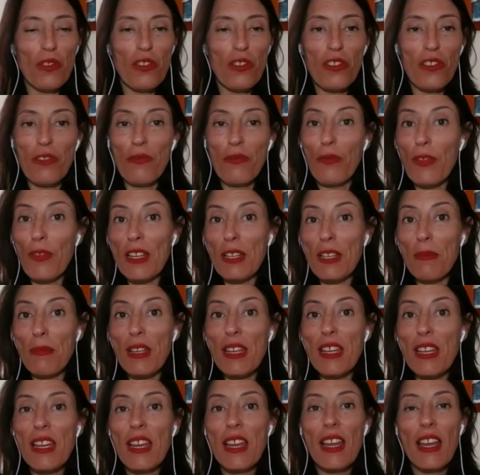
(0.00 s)
You can find
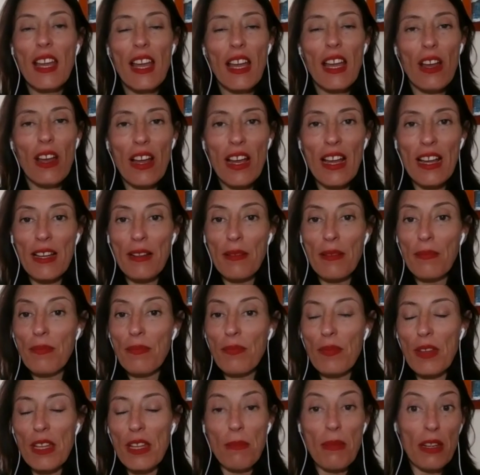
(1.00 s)
me
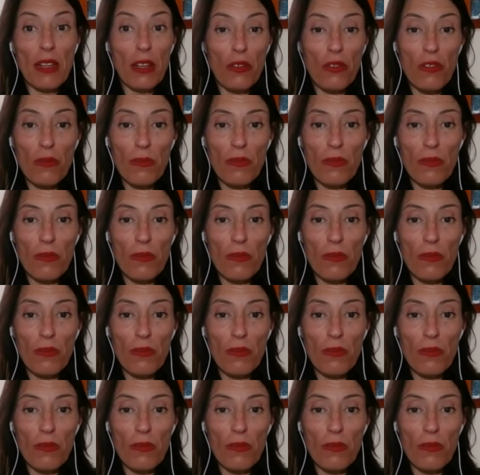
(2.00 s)
in my group,